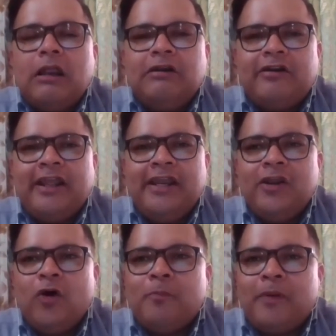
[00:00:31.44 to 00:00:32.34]
train
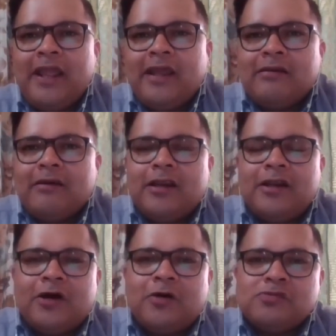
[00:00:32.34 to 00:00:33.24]
your brain in
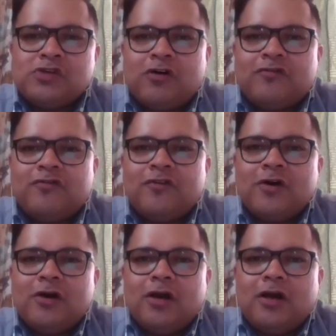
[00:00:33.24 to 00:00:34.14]
terms of
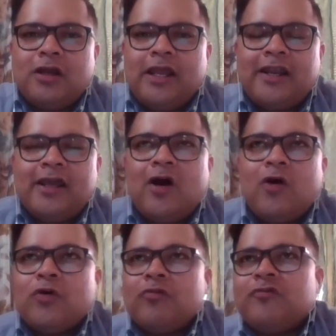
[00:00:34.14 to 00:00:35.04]
getting
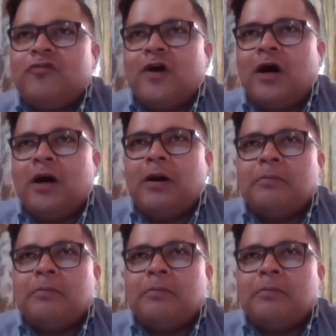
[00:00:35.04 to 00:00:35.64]
out of a